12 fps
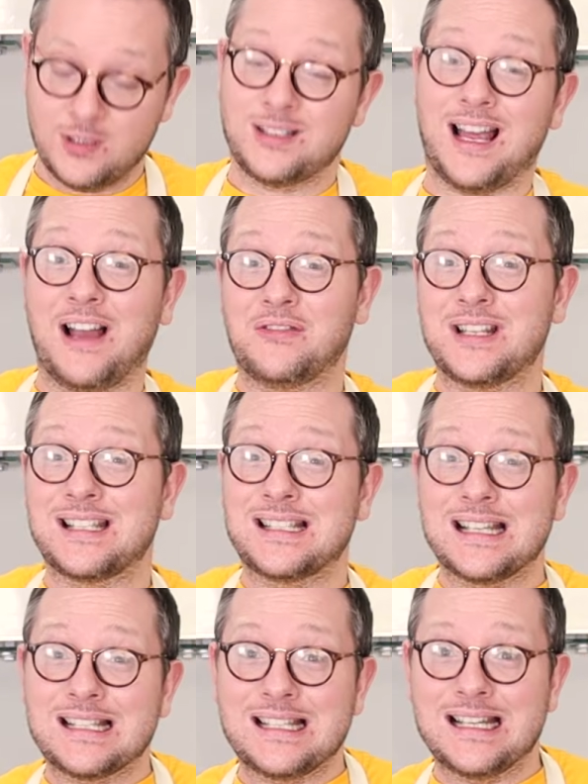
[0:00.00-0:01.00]
So after
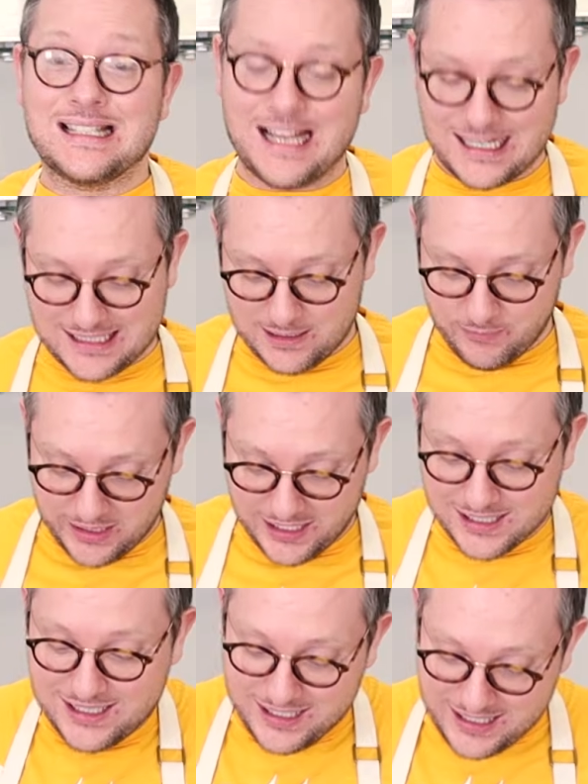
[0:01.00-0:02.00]
16 to 18
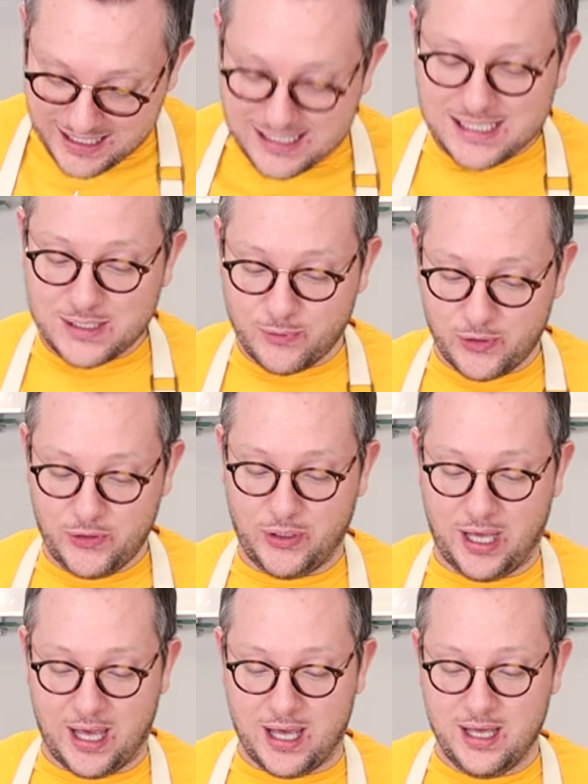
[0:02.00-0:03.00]
minutes, this is what you
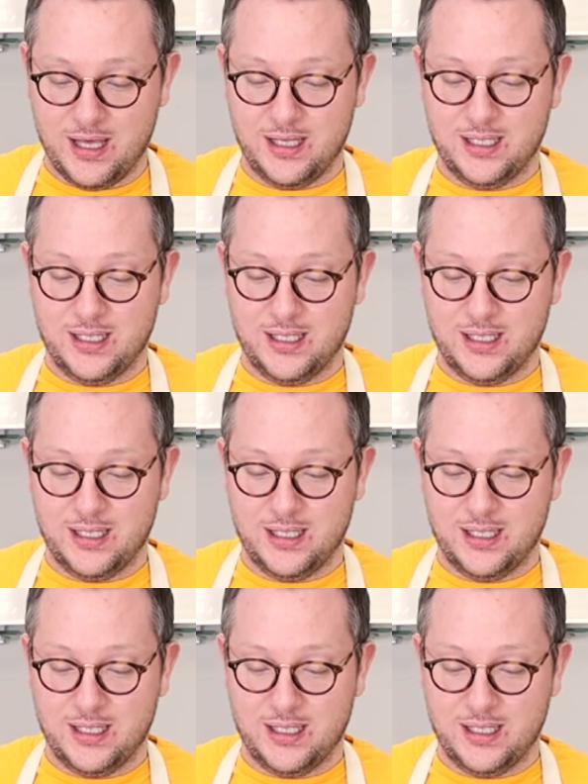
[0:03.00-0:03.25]
get.